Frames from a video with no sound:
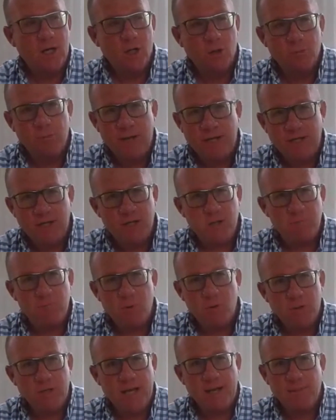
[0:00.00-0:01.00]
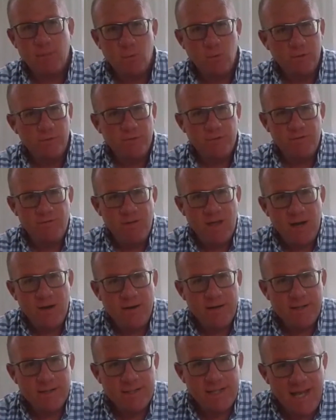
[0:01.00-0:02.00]
Ol Pejeta Bush Camp, all of the
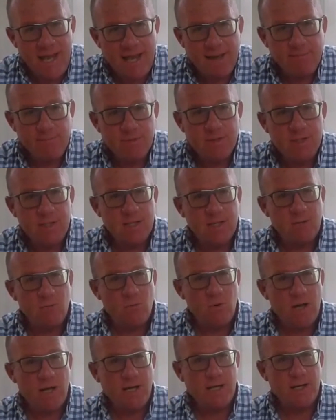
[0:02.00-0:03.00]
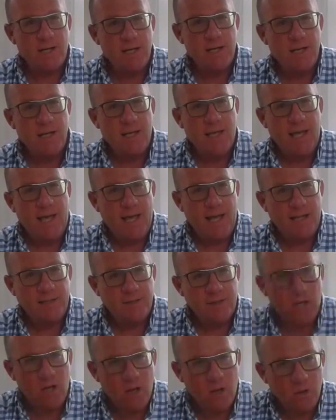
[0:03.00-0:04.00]
various camps that are run
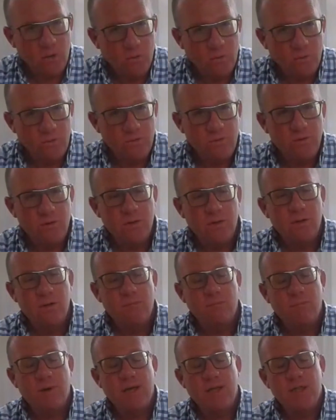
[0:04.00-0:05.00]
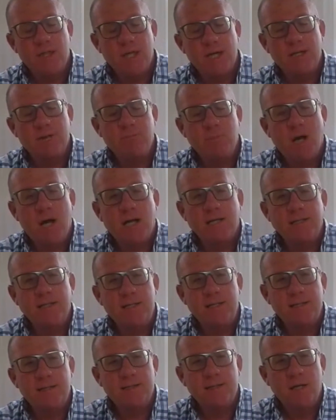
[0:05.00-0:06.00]
and owned by third
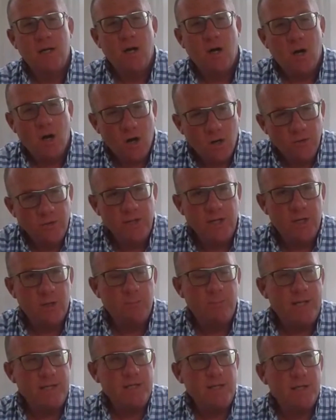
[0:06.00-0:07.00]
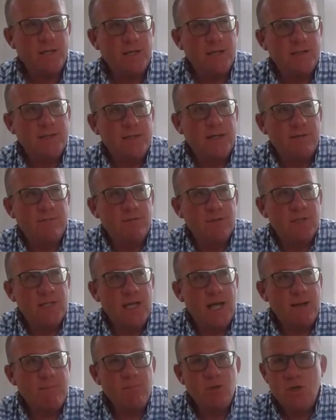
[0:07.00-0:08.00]
parties on the Old Ol Pejeta
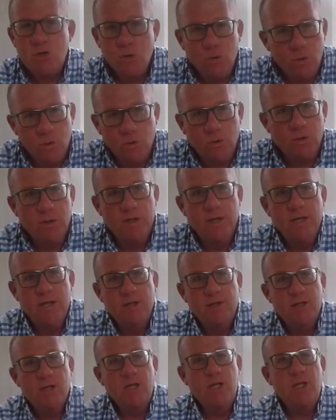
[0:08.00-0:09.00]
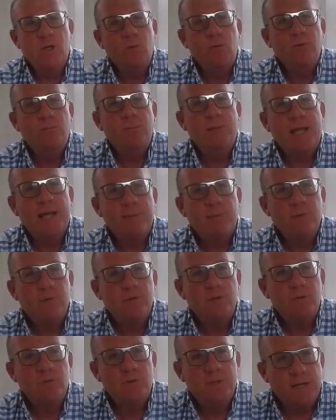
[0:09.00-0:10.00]
Conservancy, I'm sure that you would be able
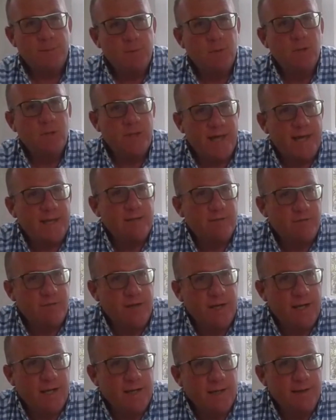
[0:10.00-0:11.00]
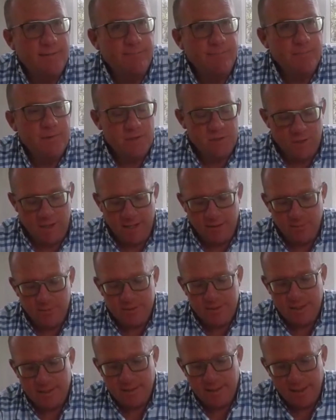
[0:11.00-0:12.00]
to double that figure. So I
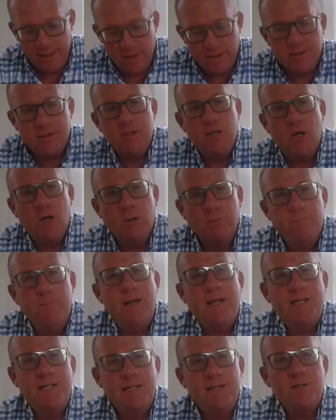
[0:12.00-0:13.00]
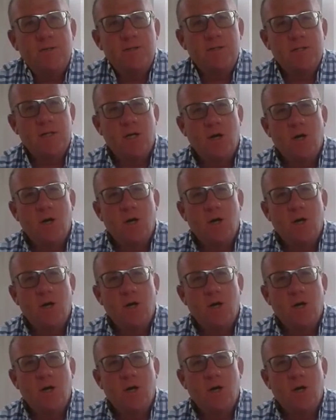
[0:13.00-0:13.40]
would say the loss to Old Ol Pejeta as a